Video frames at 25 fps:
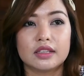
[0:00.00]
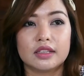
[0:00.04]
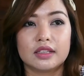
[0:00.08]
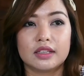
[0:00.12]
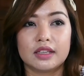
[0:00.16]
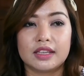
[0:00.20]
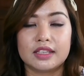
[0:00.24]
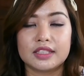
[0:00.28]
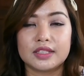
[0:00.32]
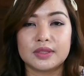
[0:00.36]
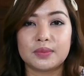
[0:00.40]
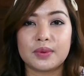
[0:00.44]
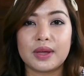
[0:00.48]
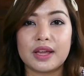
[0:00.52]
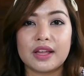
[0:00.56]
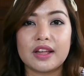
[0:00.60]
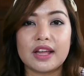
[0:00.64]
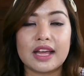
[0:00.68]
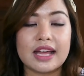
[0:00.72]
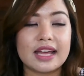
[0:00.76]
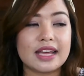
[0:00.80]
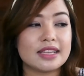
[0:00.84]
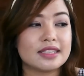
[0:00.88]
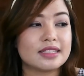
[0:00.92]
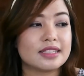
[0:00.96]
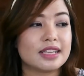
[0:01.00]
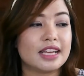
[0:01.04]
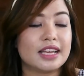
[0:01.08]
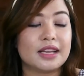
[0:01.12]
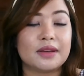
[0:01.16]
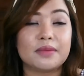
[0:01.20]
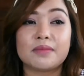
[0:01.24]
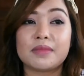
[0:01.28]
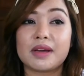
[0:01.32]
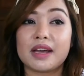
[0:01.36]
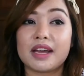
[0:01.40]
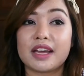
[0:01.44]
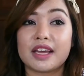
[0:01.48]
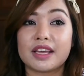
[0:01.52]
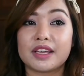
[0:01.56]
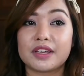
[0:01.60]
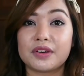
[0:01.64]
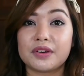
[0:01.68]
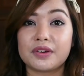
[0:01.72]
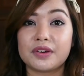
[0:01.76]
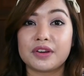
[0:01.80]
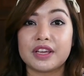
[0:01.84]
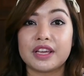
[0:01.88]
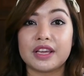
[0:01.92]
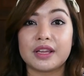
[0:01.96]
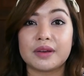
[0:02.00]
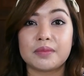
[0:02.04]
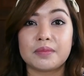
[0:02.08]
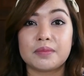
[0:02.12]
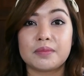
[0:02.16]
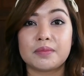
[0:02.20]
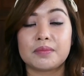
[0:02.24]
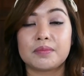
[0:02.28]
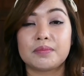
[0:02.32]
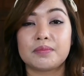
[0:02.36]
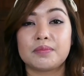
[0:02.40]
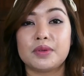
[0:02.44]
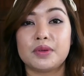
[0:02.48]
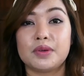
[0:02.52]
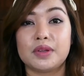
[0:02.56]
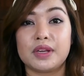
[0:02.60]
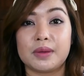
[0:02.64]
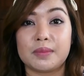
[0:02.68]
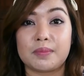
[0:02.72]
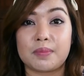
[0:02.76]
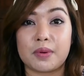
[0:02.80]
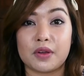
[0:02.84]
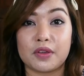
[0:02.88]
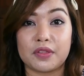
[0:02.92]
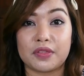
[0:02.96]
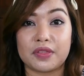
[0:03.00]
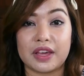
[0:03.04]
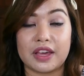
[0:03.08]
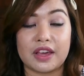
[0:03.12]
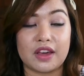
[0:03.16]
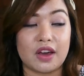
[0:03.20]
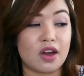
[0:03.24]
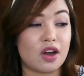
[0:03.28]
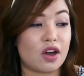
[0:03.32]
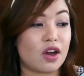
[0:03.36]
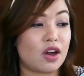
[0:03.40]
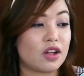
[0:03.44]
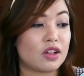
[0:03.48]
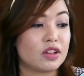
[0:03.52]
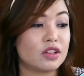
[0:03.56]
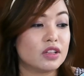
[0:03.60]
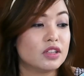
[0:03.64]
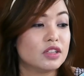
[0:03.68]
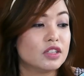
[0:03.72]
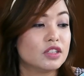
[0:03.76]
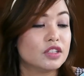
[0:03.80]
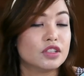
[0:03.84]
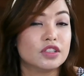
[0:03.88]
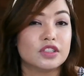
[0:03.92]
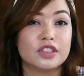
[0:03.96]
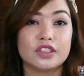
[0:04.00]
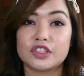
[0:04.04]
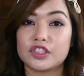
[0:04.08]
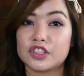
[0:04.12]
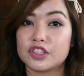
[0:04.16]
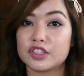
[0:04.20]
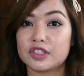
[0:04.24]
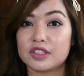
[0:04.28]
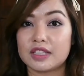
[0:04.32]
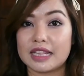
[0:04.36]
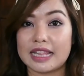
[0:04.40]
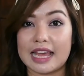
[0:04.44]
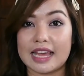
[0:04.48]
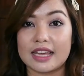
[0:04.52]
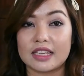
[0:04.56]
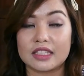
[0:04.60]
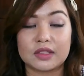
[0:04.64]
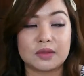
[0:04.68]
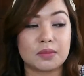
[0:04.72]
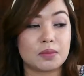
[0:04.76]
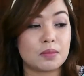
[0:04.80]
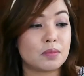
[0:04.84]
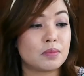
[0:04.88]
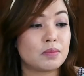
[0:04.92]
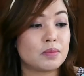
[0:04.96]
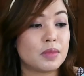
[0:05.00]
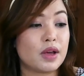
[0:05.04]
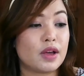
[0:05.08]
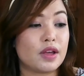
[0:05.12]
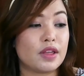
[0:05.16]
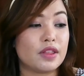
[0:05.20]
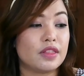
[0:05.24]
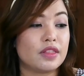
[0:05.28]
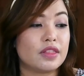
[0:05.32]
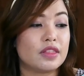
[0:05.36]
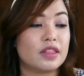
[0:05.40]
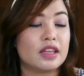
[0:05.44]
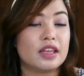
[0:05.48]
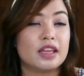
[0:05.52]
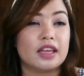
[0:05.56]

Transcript: as well as in my Korean beauty birthday haul just last month.